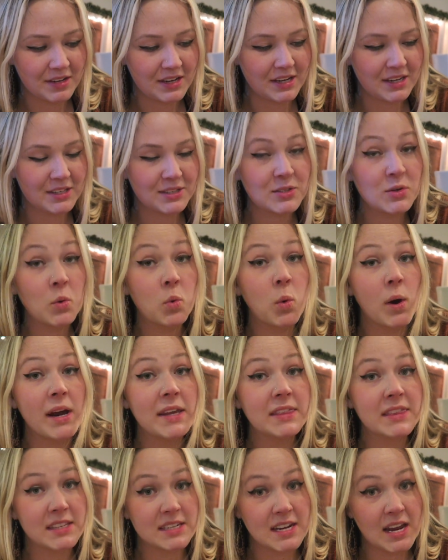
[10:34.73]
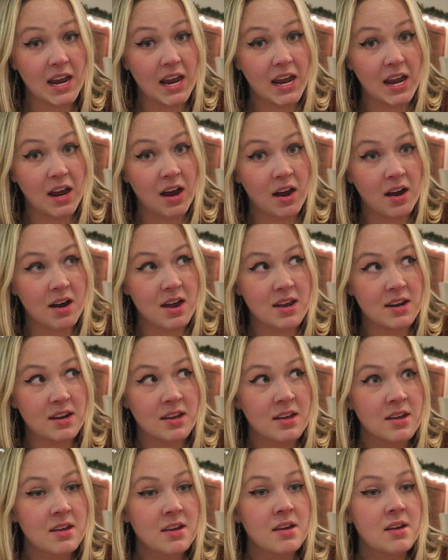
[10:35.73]
it is quite the day
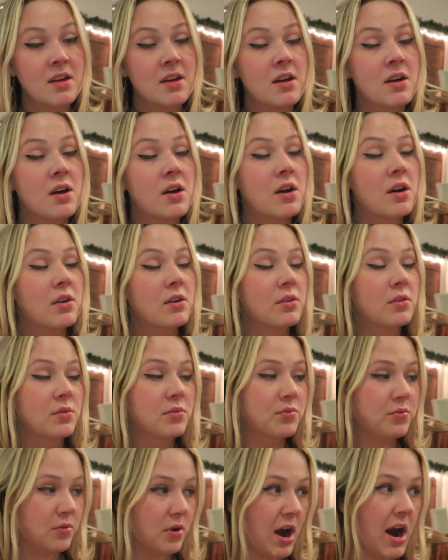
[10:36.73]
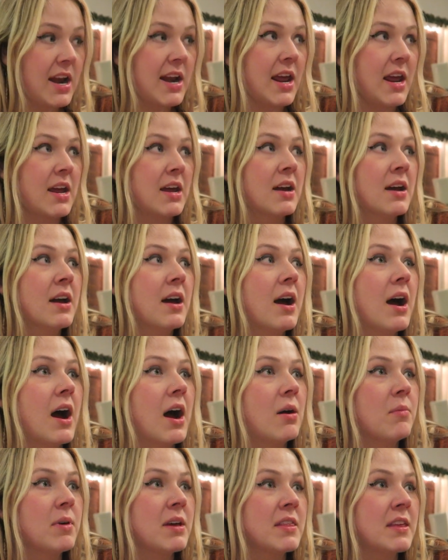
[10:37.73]
on Friday.
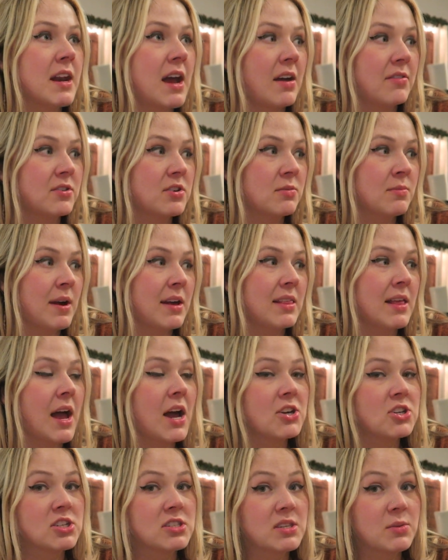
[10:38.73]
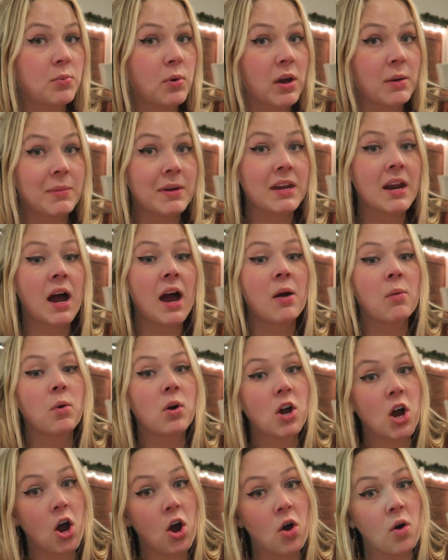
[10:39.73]
Um, and then after my lashes appointment, I
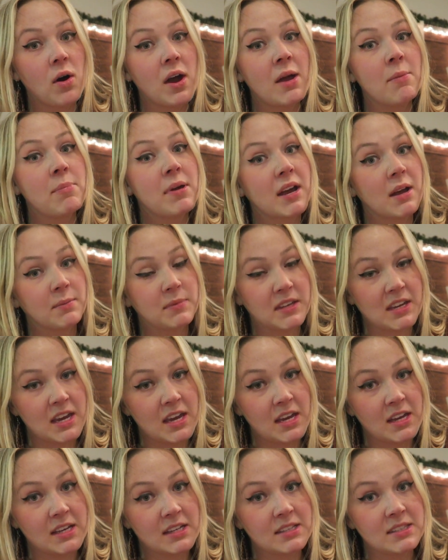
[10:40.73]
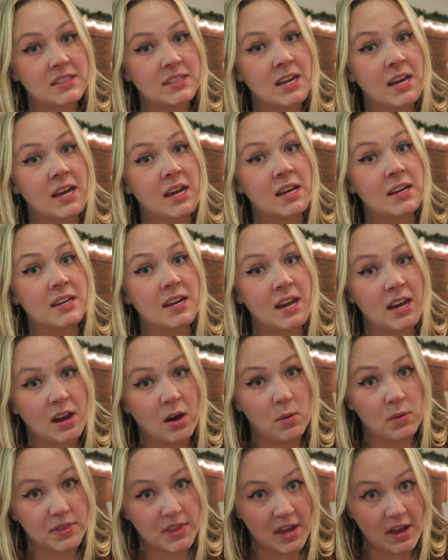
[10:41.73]
will go and pick up the kids and hang
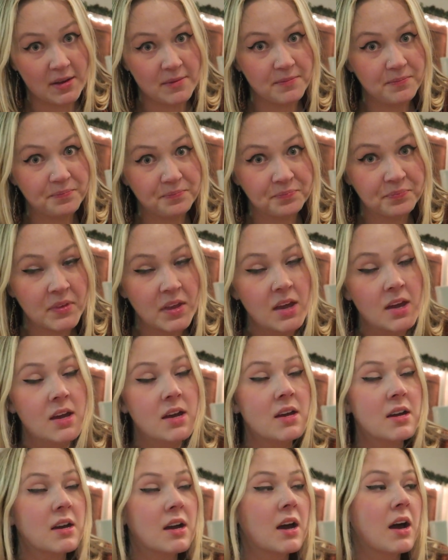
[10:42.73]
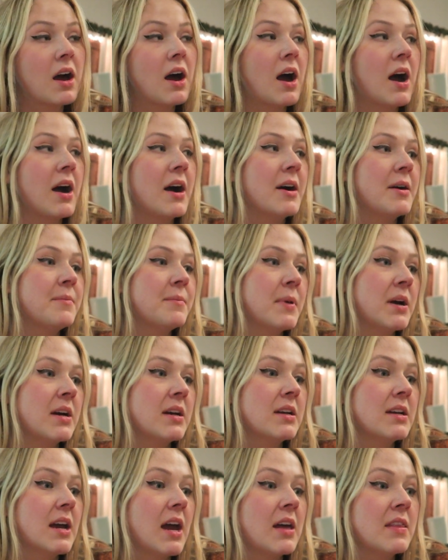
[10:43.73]
out with them. Um,
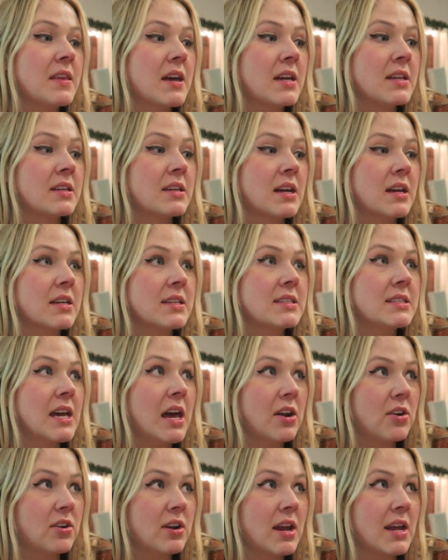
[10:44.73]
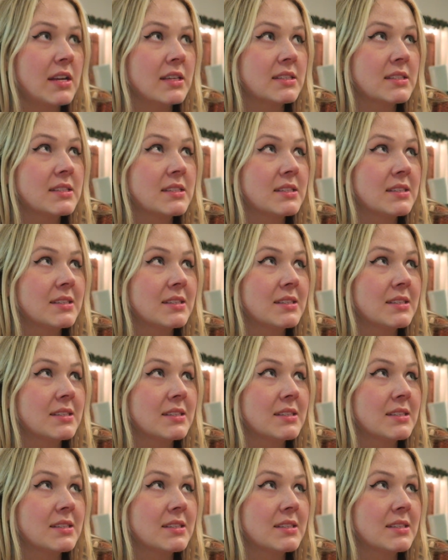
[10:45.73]
and then Saturday,